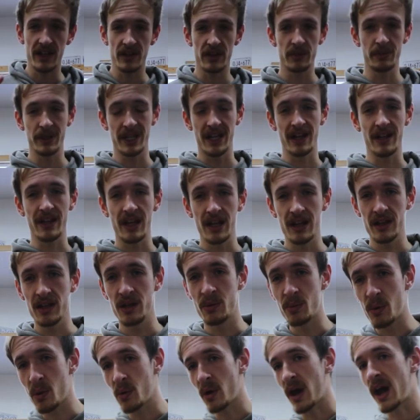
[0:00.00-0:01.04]
at the beginning,
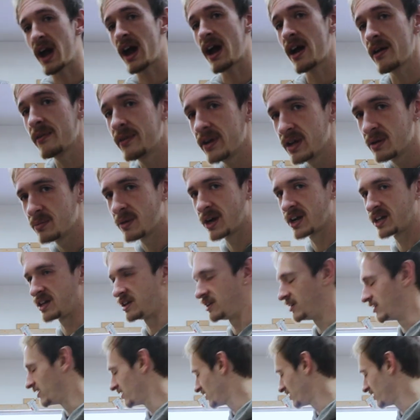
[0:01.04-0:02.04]
you won't have any money